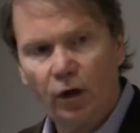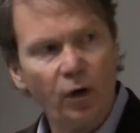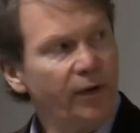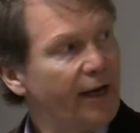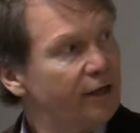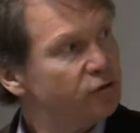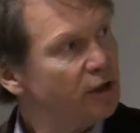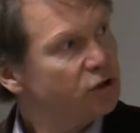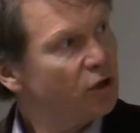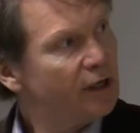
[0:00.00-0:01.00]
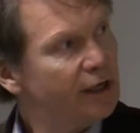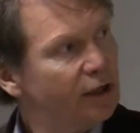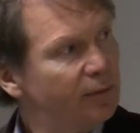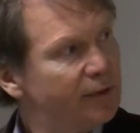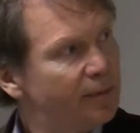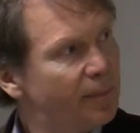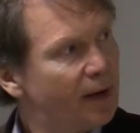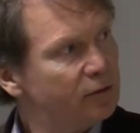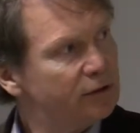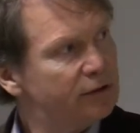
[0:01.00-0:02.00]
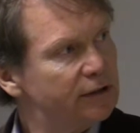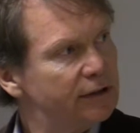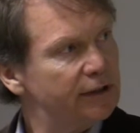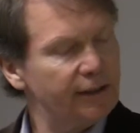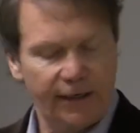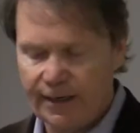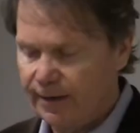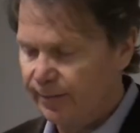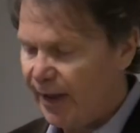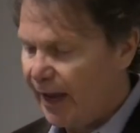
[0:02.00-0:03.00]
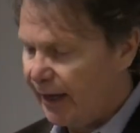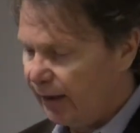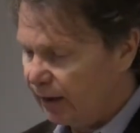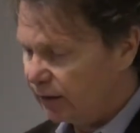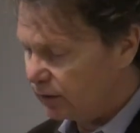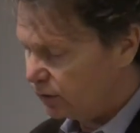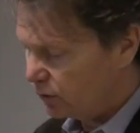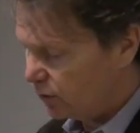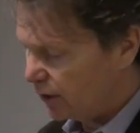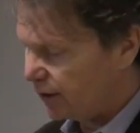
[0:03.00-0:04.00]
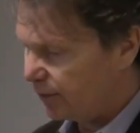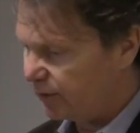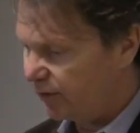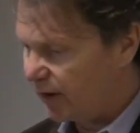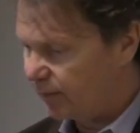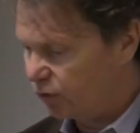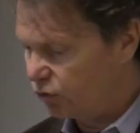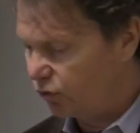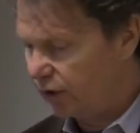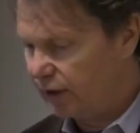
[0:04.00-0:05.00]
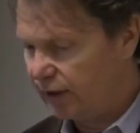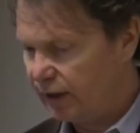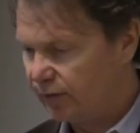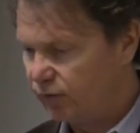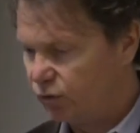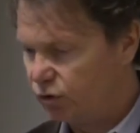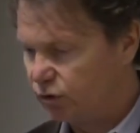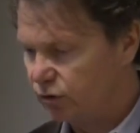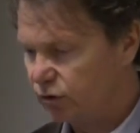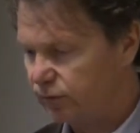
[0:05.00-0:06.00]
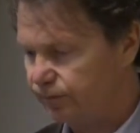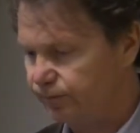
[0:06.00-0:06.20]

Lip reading: Okay, so let's talk a little bit about ALE, or adaptive laboratory evolutions.